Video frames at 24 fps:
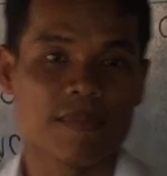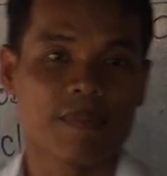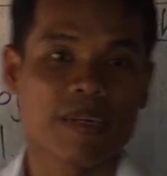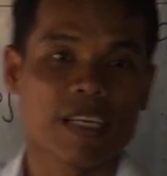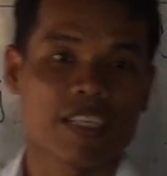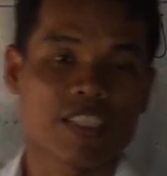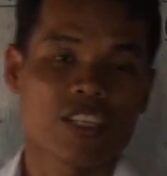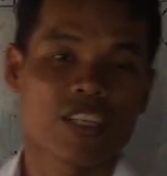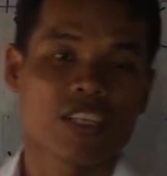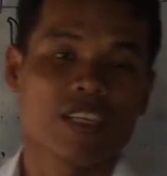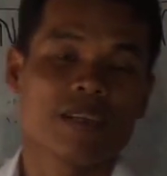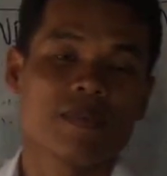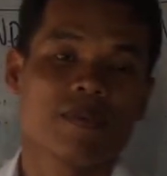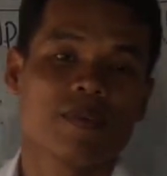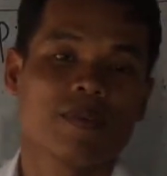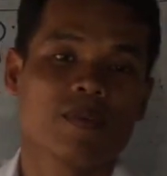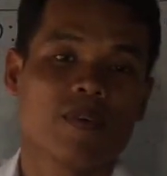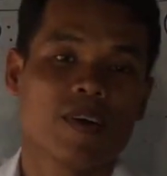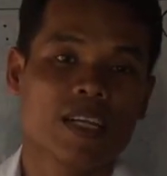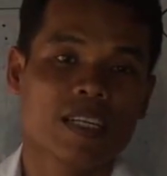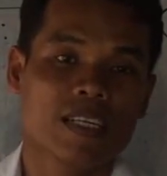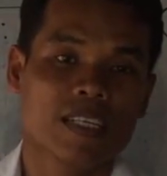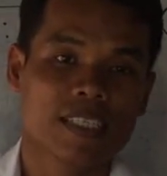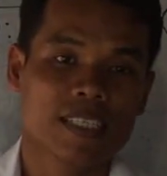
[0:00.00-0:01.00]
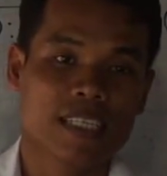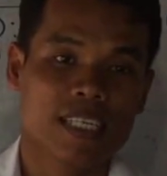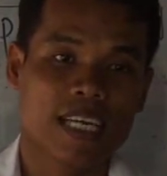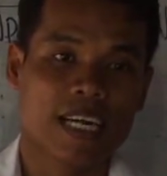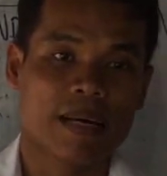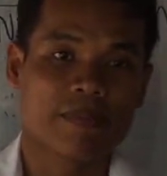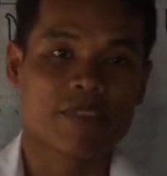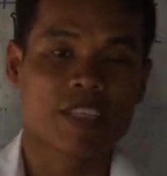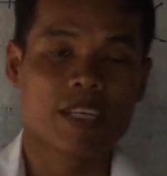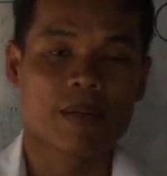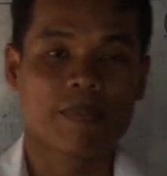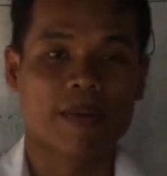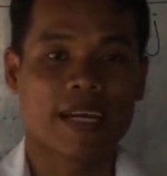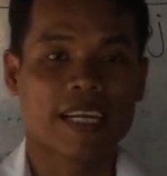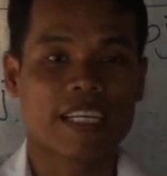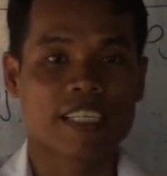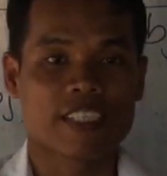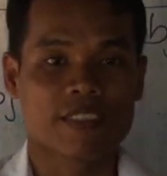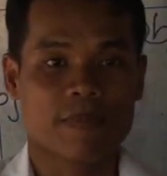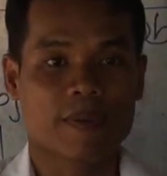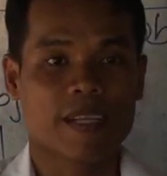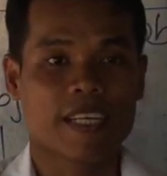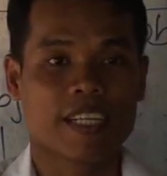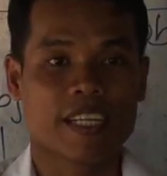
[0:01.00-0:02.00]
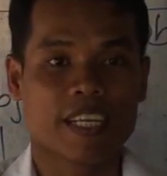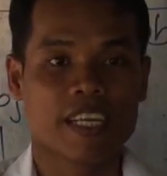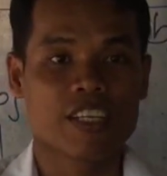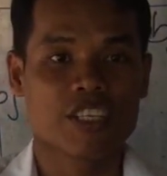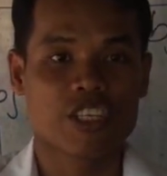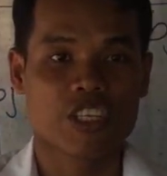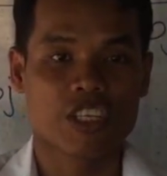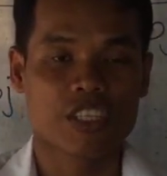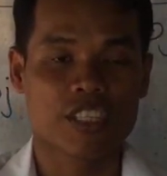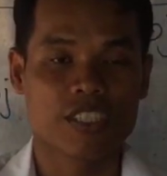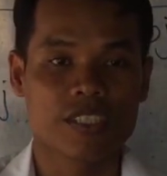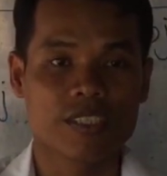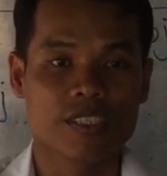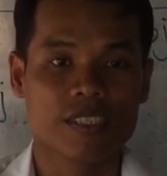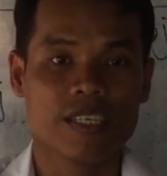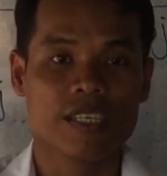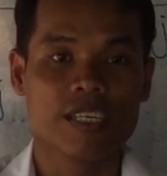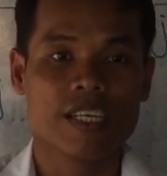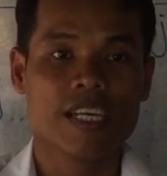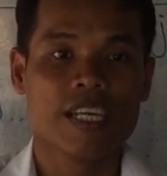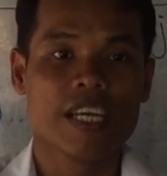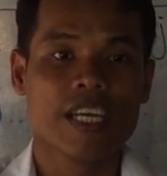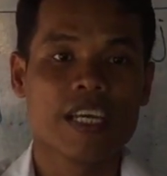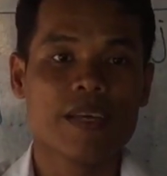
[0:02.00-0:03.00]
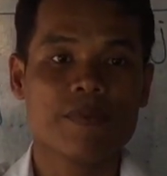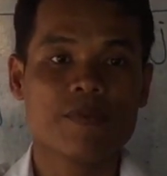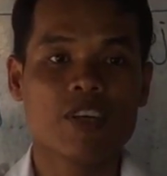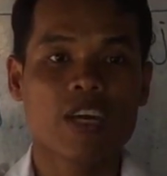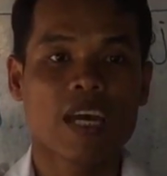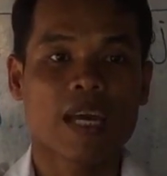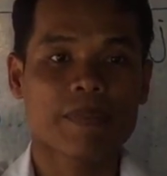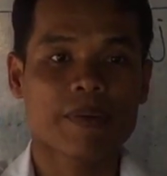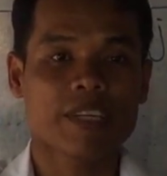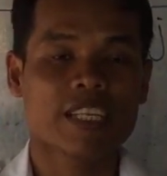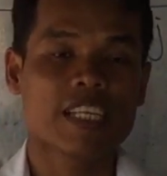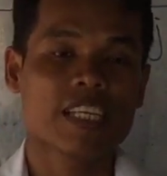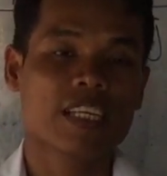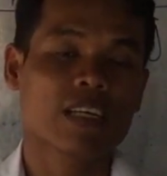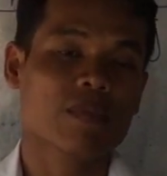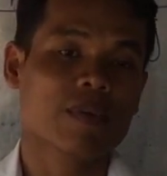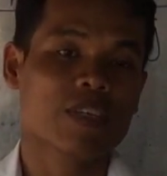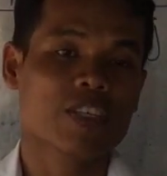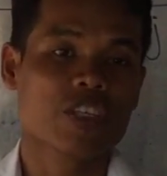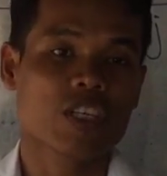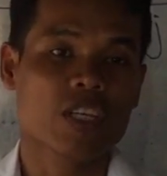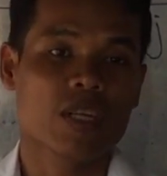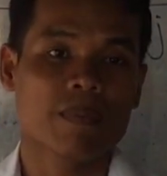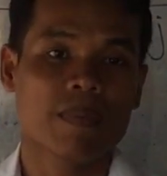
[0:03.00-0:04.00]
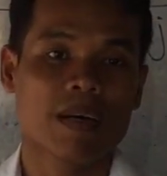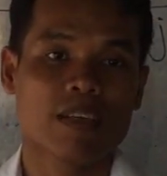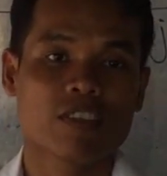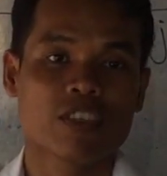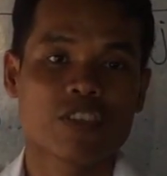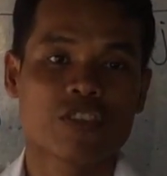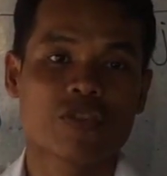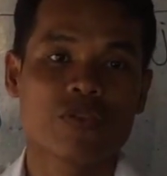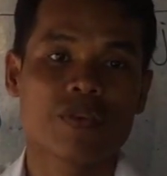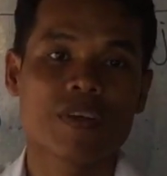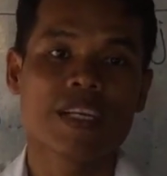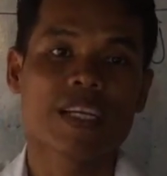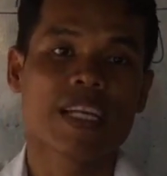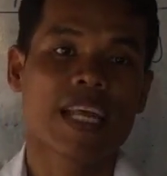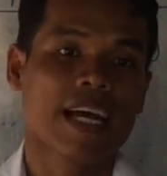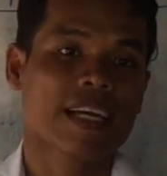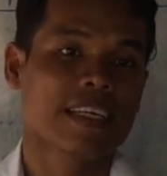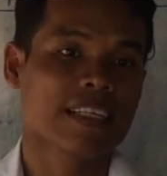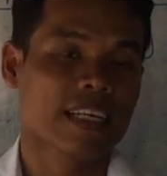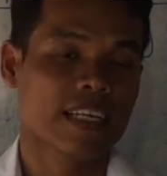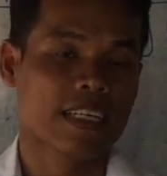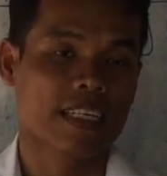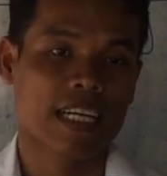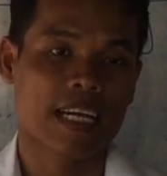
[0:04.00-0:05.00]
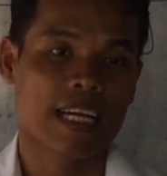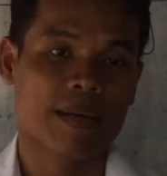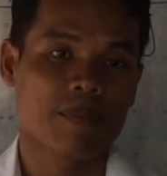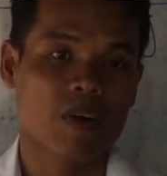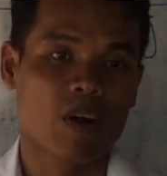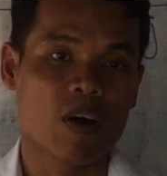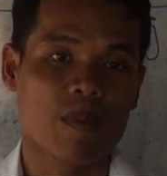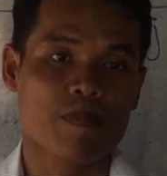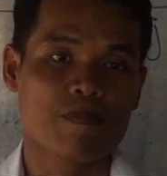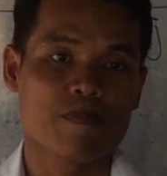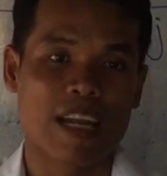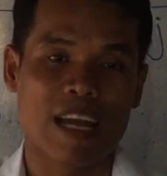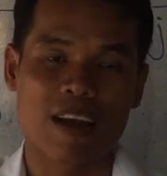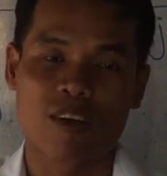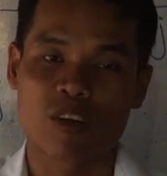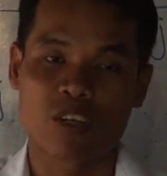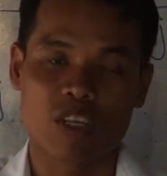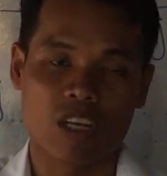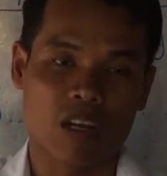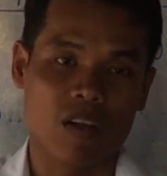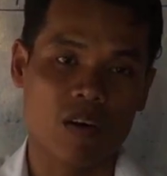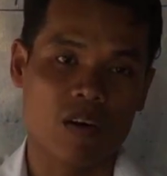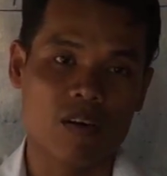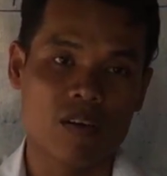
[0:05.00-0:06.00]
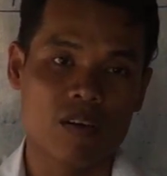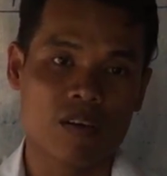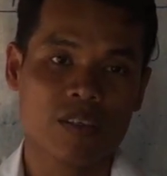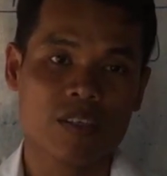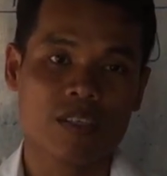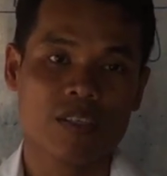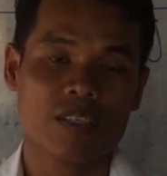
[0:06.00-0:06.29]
it make sense, everyone? After my explanation, if you have any question about the three diagram of noun clause,